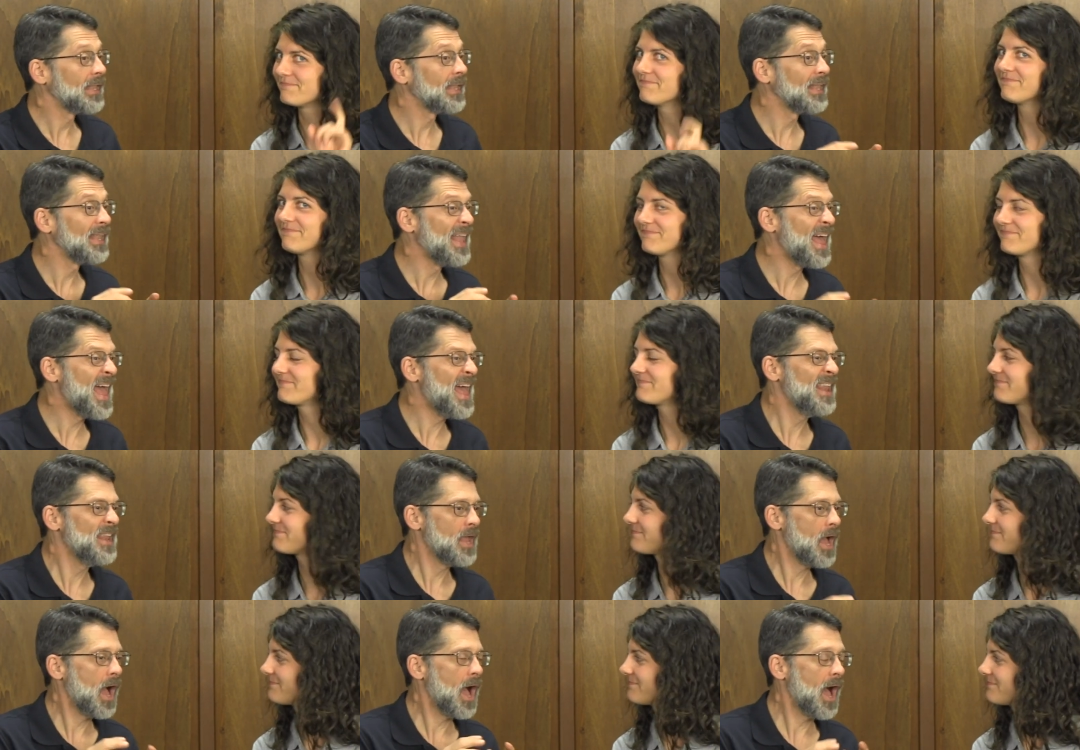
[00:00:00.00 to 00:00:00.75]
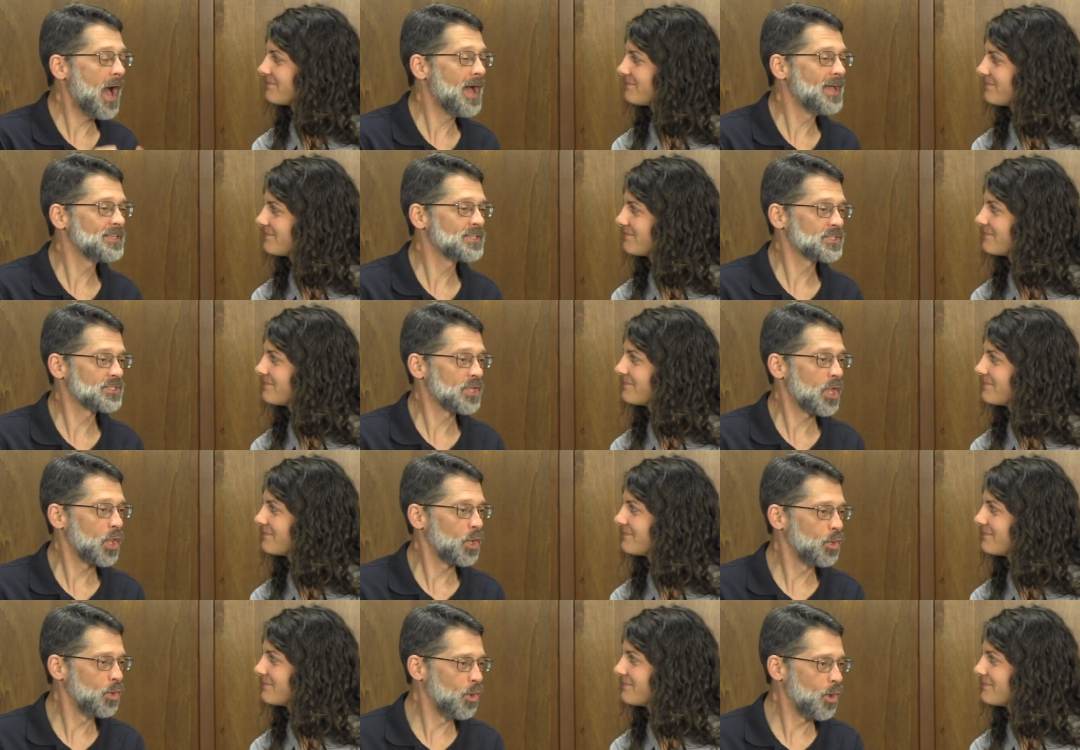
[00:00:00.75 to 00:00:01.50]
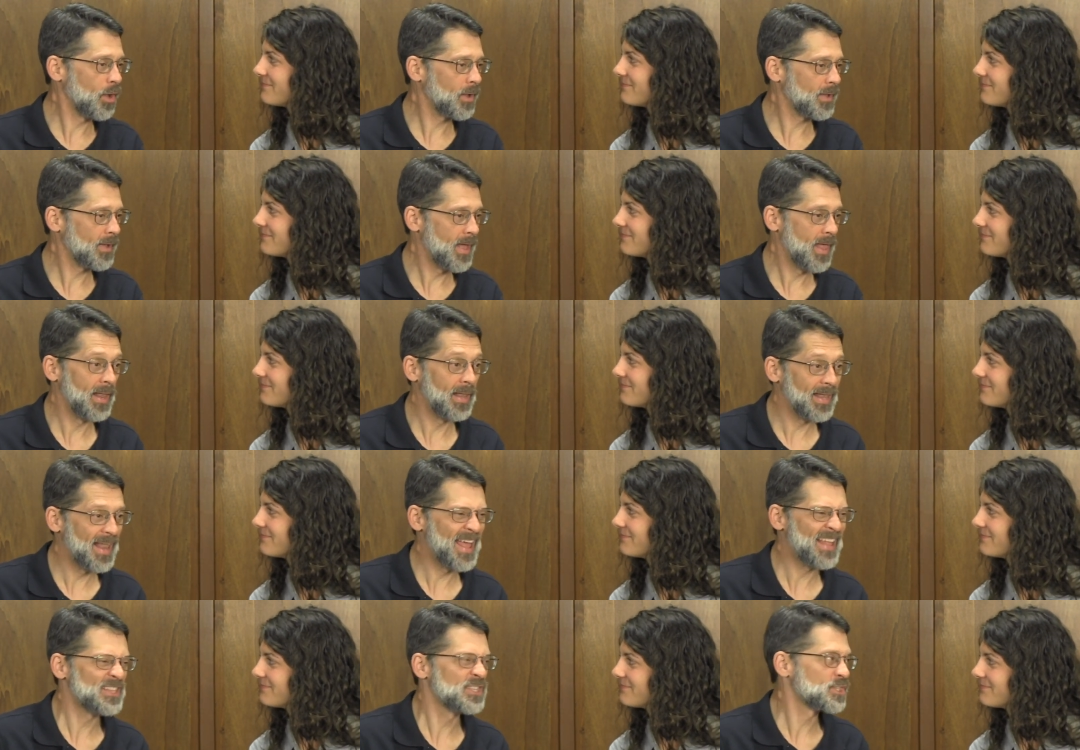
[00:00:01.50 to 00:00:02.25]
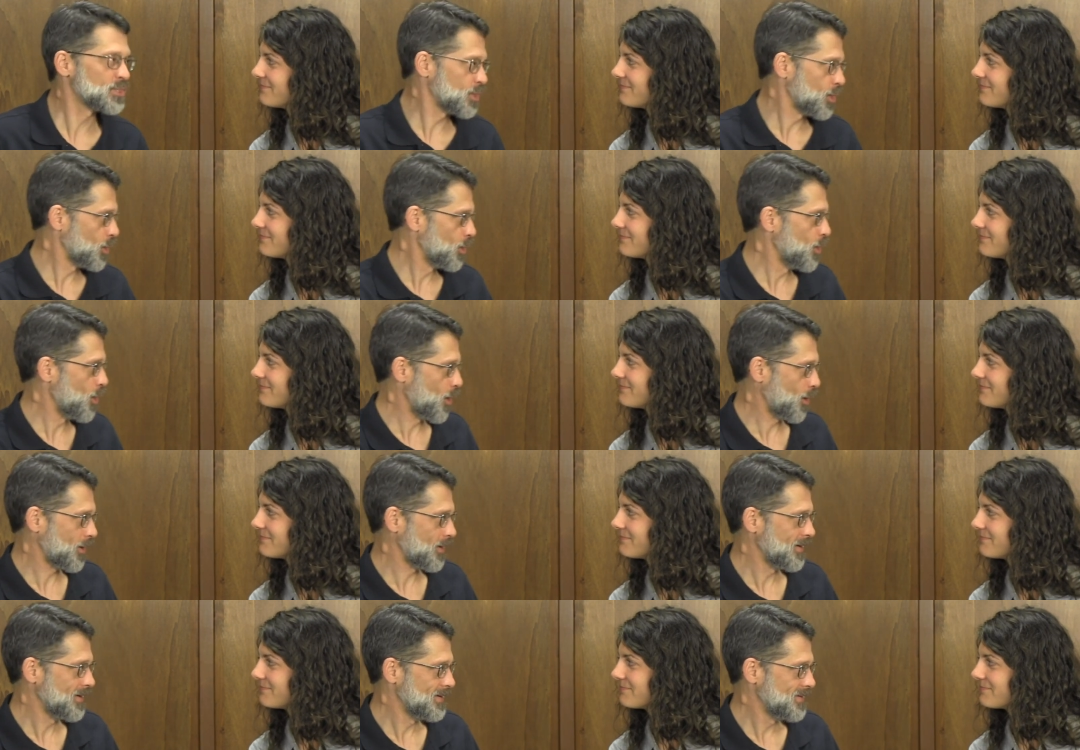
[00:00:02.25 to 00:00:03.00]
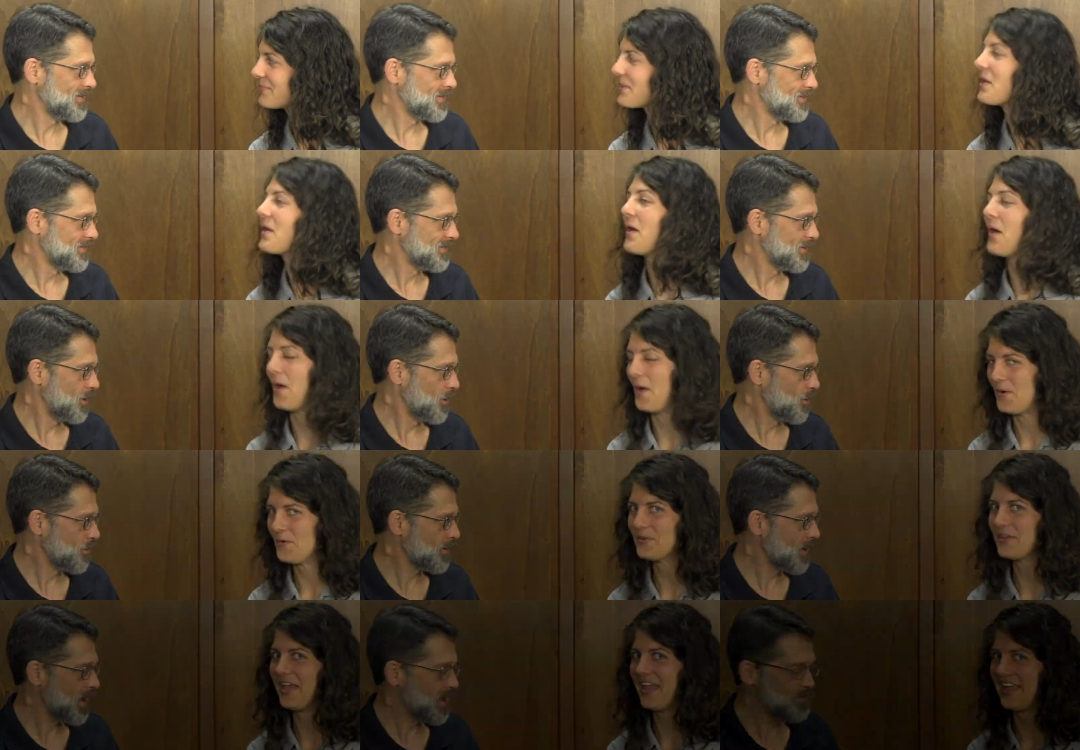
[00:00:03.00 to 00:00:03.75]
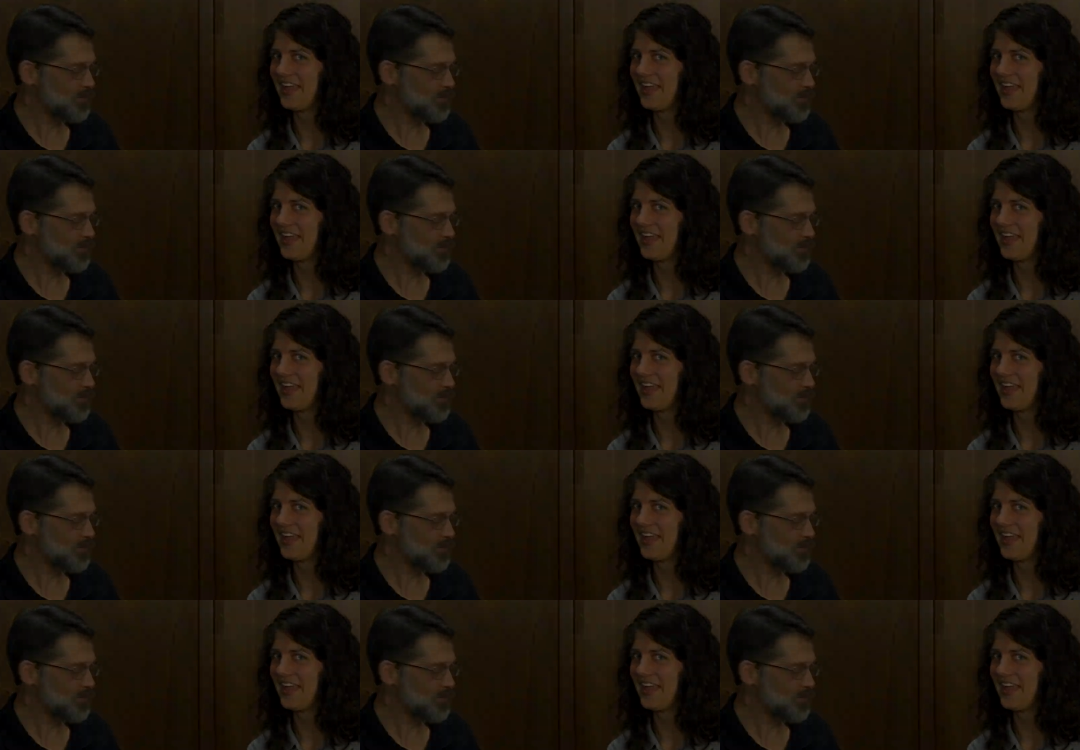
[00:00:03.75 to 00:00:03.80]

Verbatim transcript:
Speaker 1: Let us look. Let's look. Okay.